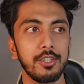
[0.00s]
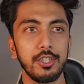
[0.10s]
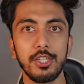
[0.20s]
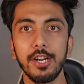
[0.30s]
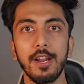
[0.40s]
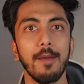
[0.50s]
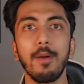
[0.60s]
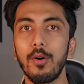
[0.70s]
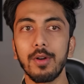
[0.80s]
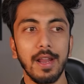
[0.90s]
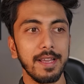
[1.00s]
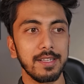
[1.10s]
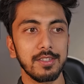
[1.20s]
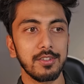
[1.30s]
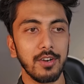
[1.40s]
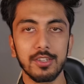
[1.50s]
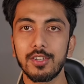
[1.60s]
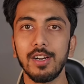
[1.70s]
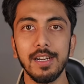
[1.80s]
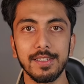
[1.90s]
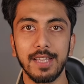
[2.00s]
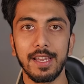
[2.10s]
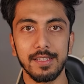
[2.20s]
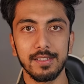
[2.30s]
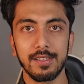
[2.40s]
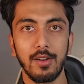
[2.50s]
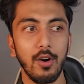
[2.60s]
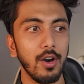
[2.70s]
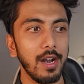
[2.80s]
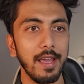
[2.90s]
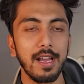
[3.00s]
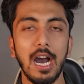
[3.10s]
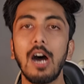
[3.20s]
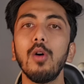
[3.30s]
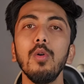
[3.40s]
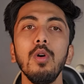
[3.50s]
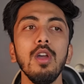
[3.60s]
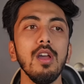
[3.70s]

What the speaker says: shit about like structural designs or like how